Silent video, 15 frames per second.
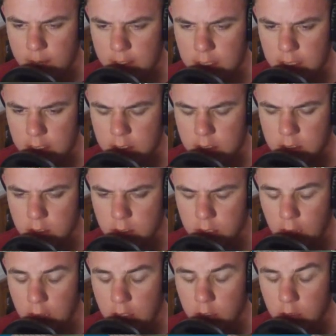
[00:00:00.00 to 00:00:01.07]
I think it's called.
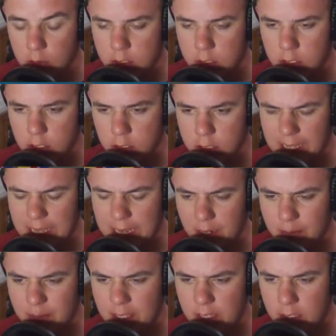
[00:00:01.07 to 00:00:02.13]
I don't know what it's called. A
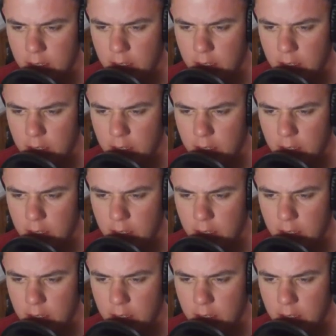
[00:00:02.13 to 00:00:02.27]
canopy